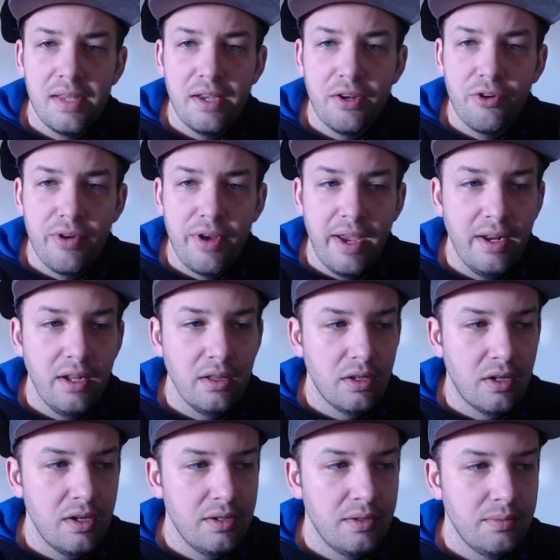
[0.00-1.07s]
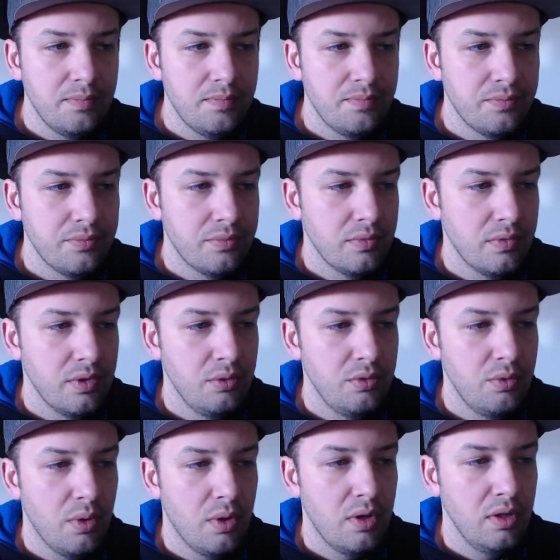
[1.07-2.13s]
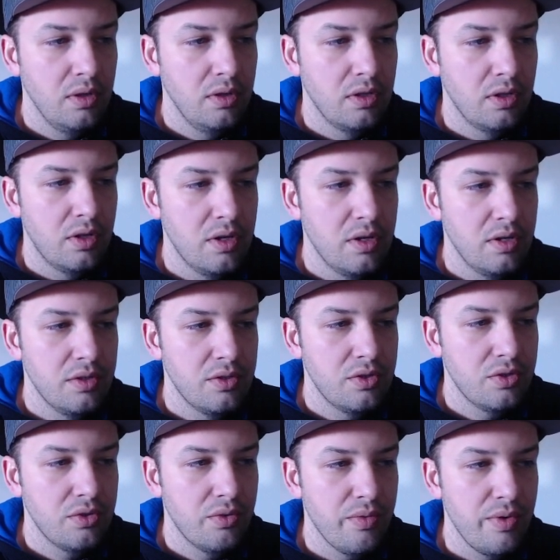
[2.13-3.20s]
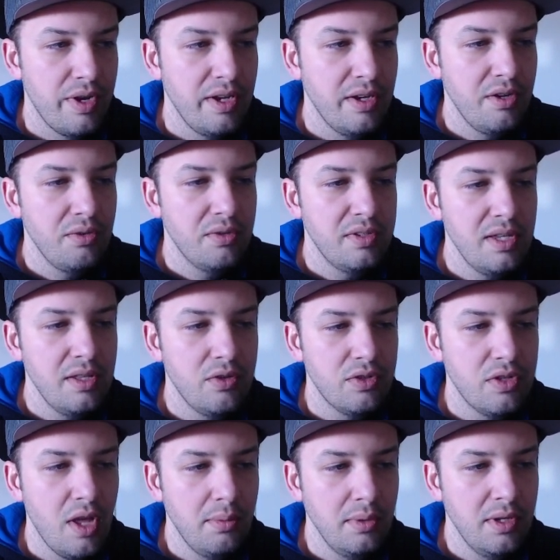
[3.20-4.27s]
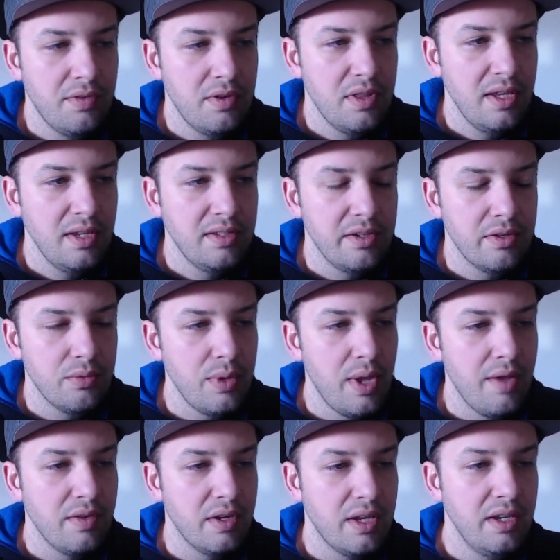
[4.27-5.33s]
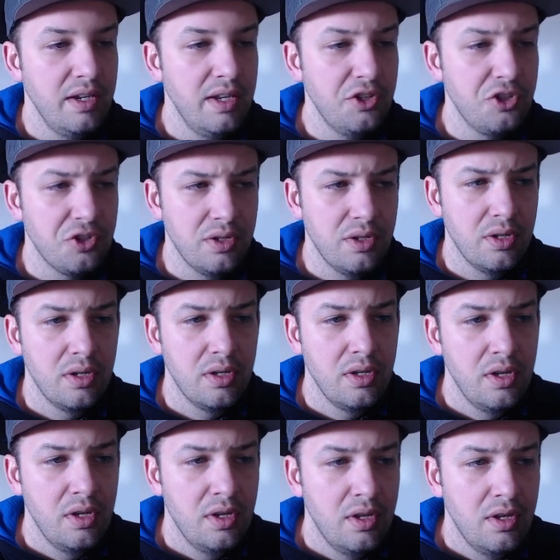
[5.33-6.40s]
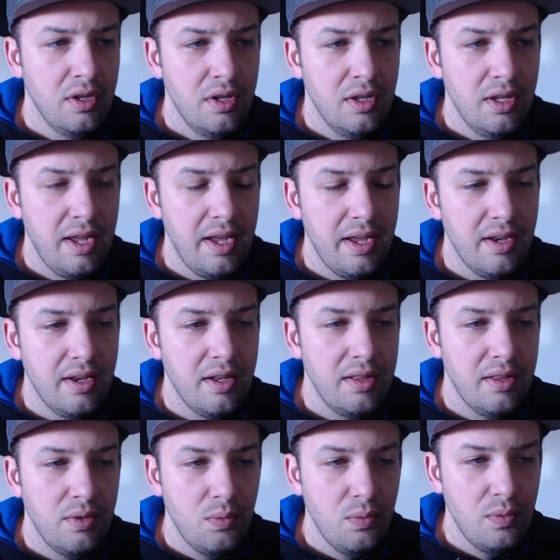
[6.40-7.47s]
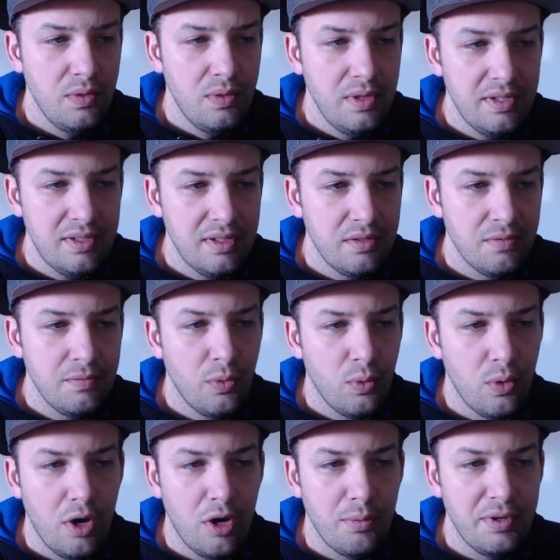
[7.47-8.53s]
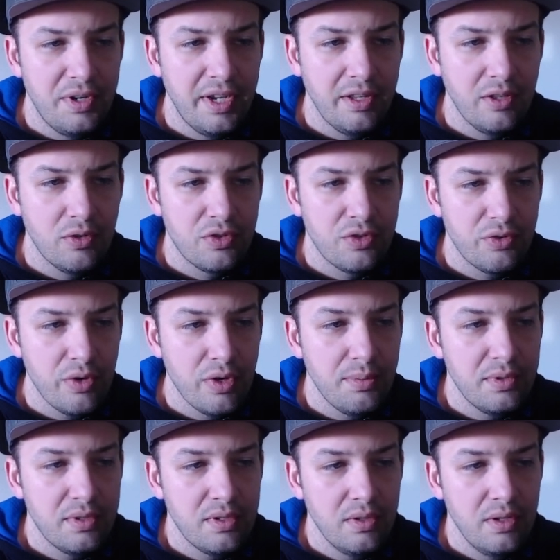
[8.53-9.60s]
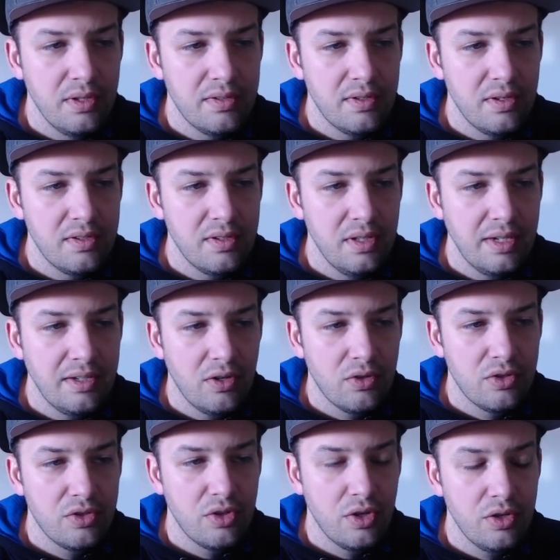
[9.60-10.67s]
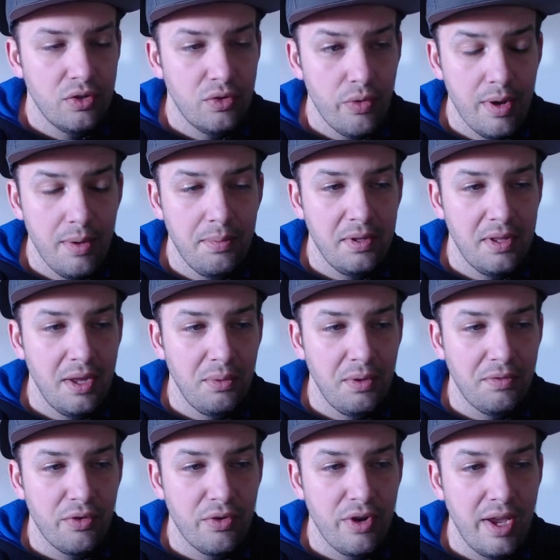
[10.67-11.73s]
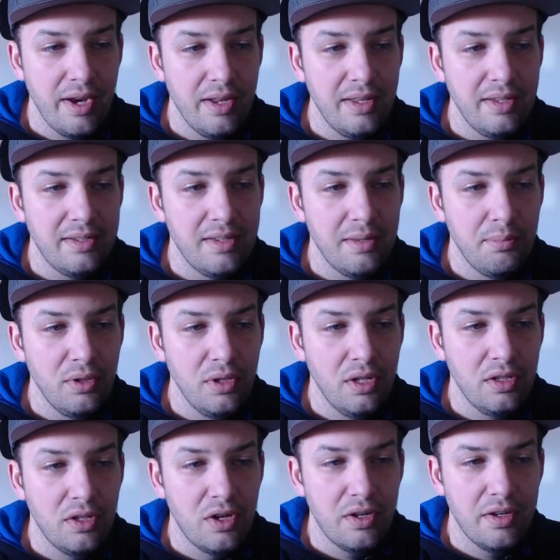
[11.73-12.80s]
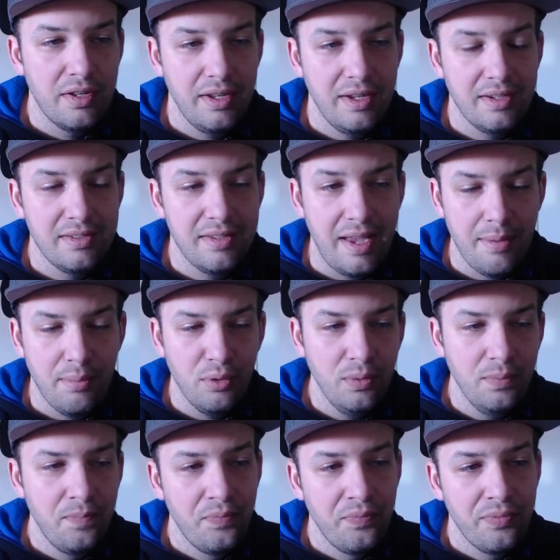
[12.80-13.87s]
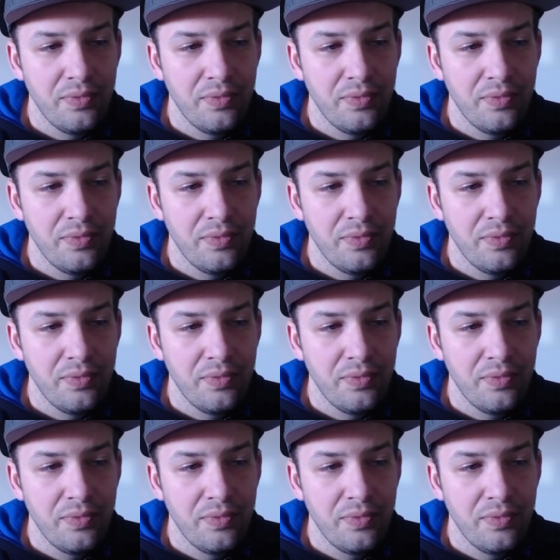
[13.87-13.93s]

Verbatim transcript: Hit create alert. Go to our alert screen. You can see there's a couple different things here. We have a condition, and this isn't for our particular script. So let's select our script that we've created, the simple alert example.